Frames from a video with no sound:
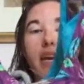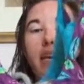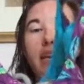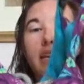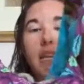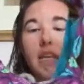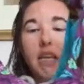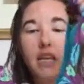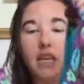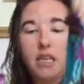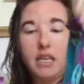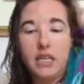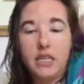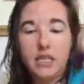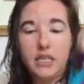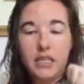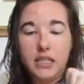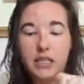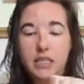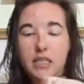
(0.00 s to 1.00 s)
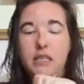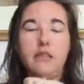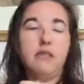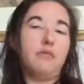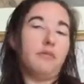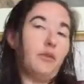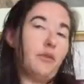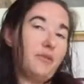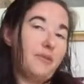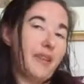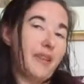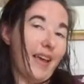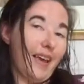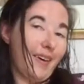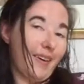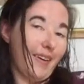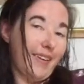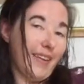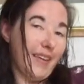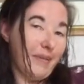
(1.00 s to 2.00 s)
It is, well,
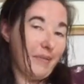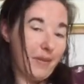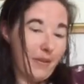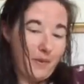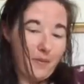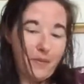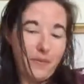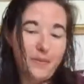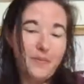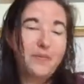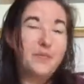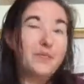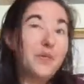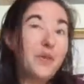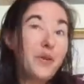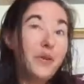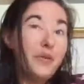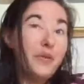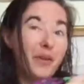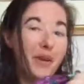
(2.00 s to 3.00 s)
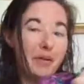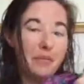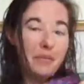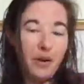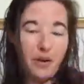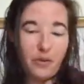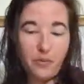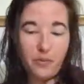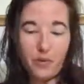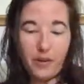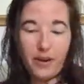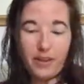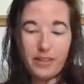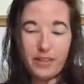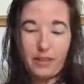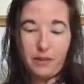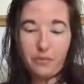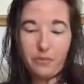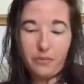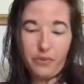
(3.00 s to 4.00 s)
hang on, let me move one of my
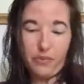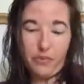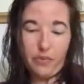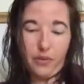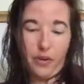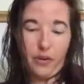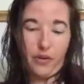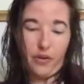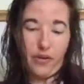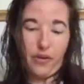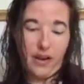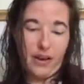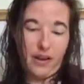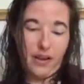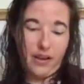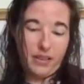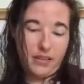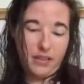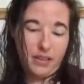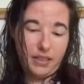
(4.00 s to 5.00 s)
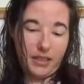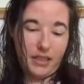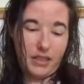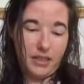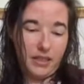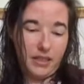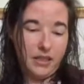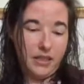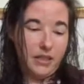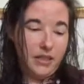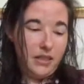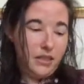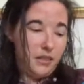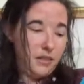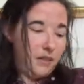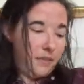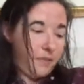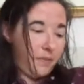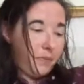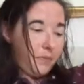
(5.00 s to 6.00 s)
works in progress.
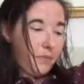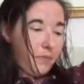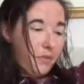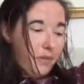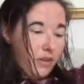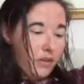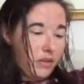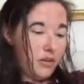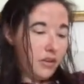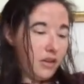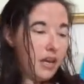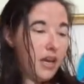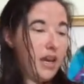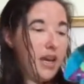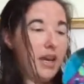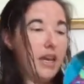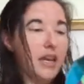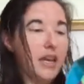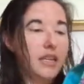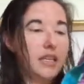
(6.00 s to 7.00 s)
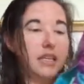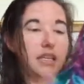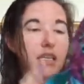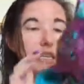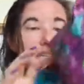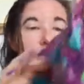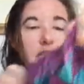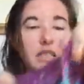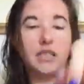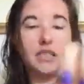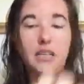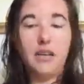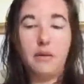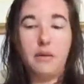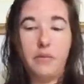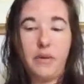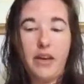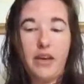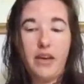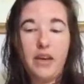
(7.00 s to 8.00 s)
Okay, it is
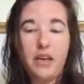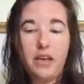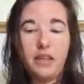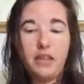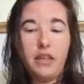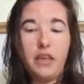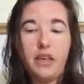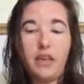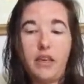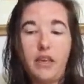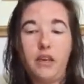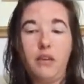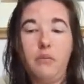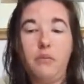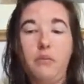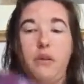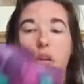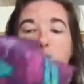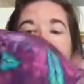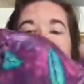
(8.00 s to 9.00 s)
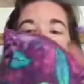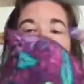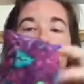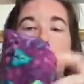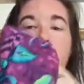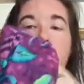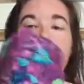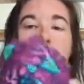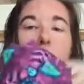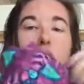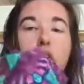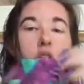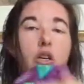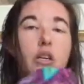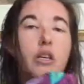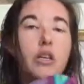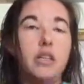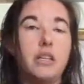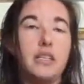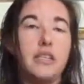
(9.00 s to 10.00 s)
a bag that can be
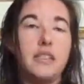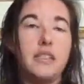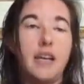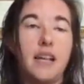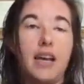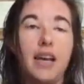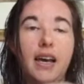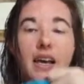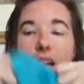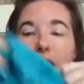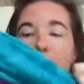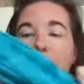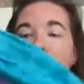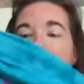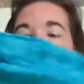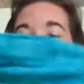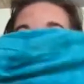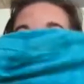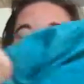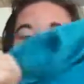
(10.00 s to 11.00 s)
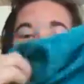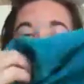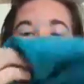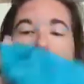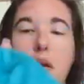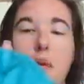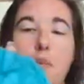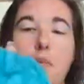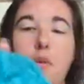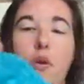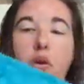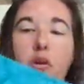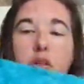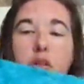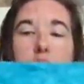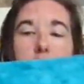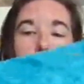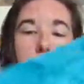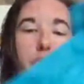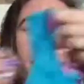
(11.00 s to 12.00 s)
turned inside out. It has a
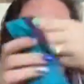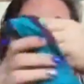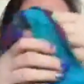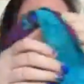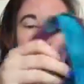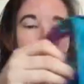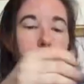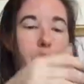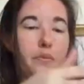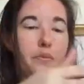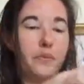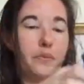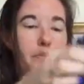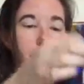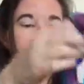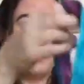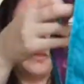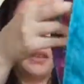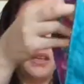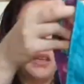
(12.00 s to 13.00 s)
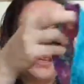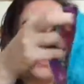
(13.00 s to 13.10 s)
boxed bottom.